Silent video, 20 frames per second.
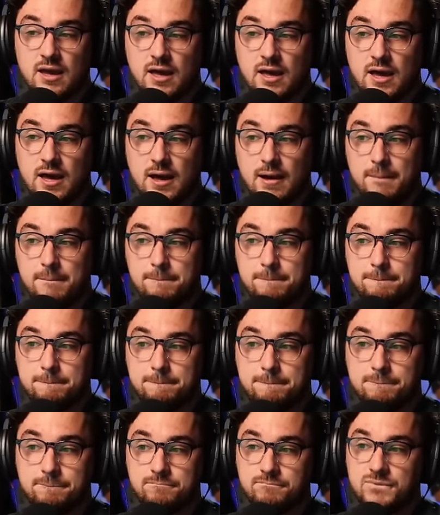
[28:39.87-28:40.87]
Um,
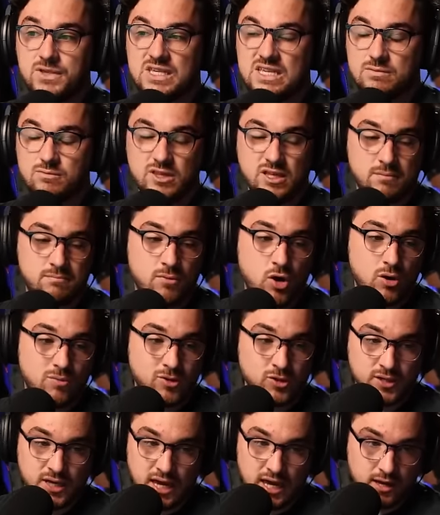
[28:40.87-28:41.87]
same with like
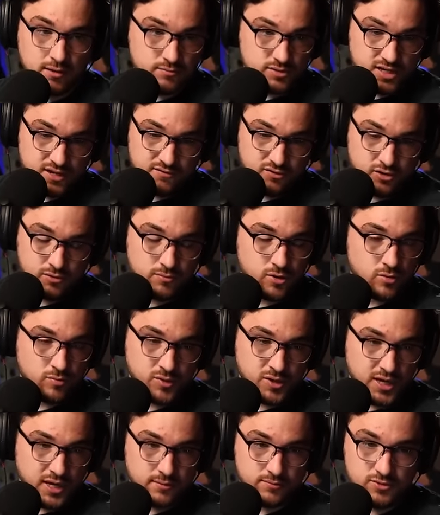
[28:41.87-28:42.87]
mobile games. I've heard
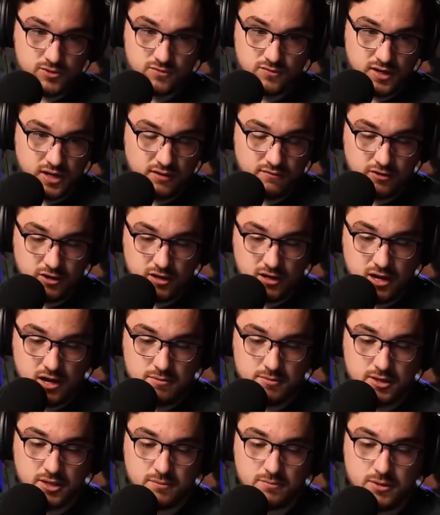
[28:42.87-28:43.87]
mobile games very, very
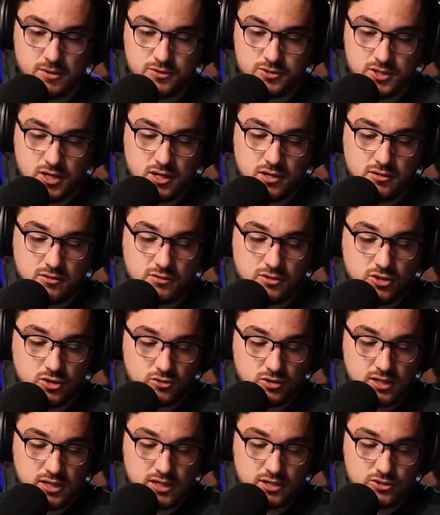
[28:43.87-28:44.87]
commonly built on
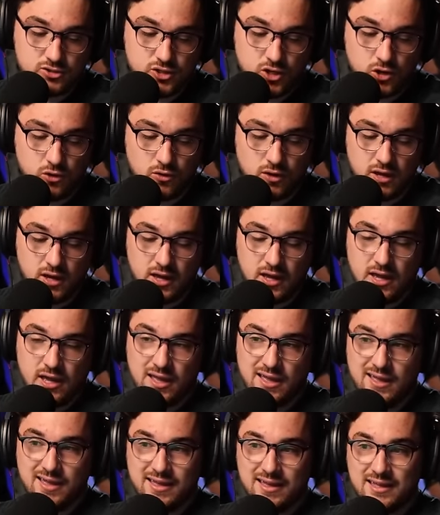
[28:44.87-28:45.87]
Unity. So
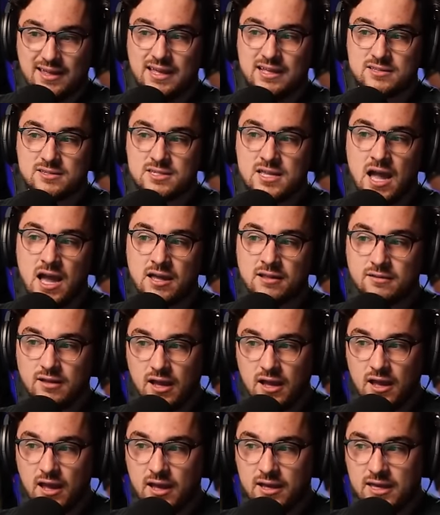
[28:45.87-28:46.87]
it's not
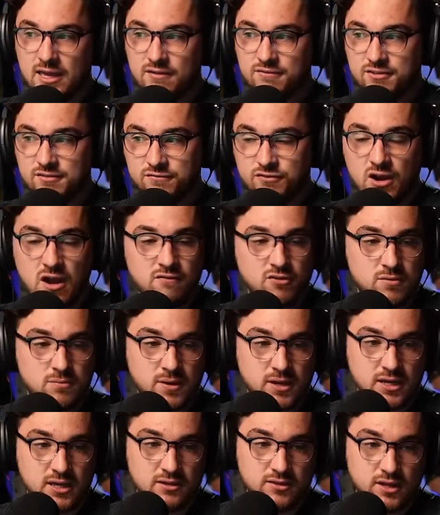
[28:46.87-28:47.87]
a, a given for
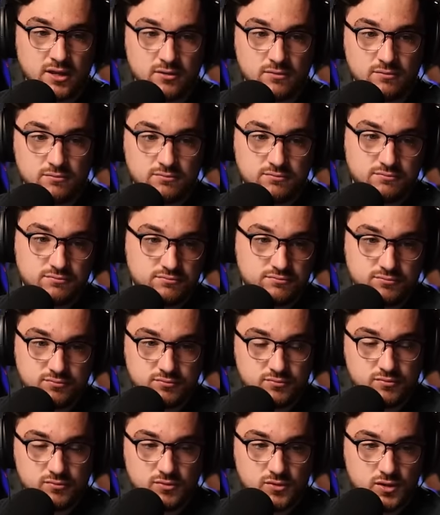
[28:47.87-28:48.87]
everybody that
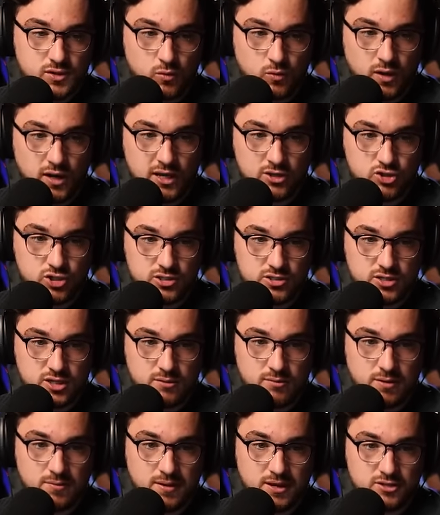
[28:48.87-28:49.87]
one engine's going
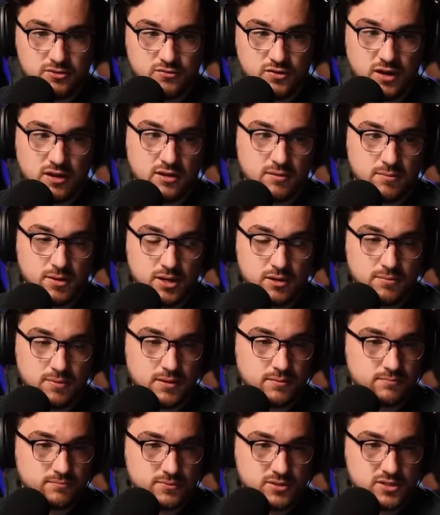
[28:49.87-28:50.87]
to be best for anybody,
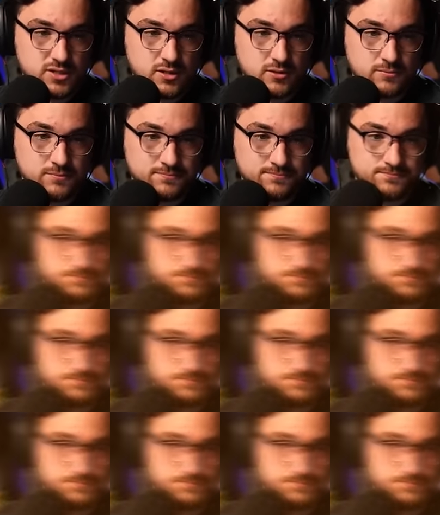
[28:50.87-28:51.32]
but still.